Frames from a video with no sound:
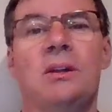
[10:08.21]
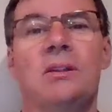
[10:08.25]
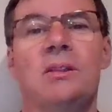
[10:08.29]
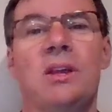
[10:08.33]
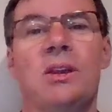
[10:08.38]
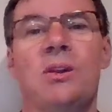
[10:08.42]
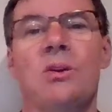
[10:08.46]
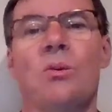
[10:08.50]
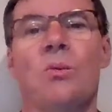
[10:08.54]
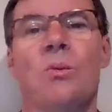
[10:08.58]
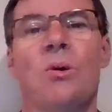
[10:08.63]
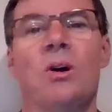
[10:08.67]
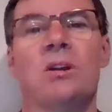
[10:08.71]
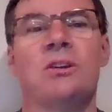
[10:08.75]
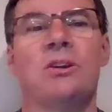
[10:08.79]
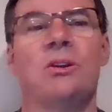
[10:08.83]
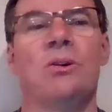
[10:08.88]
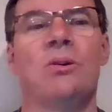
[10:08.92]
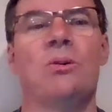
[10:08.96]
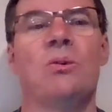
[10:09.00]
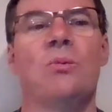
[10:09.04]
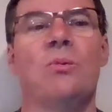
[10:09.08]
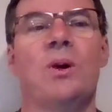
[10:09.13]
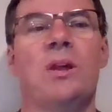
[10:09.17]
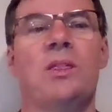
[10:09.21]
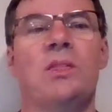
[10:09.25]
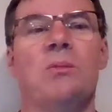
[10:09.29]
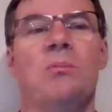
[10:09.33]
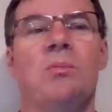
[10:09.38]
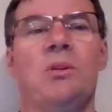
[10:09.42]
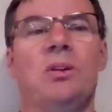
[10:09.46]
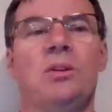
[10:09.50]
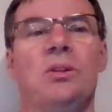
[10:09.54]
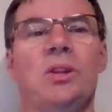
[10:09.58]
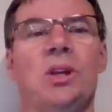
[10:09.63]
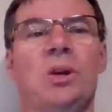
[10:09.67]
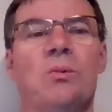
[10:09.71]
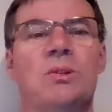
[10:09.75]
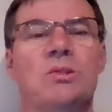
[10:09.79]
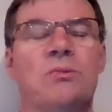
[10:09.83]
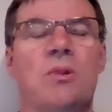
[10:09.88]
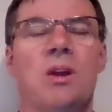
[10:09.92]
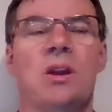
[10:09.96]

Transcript: They don't want to know when the building was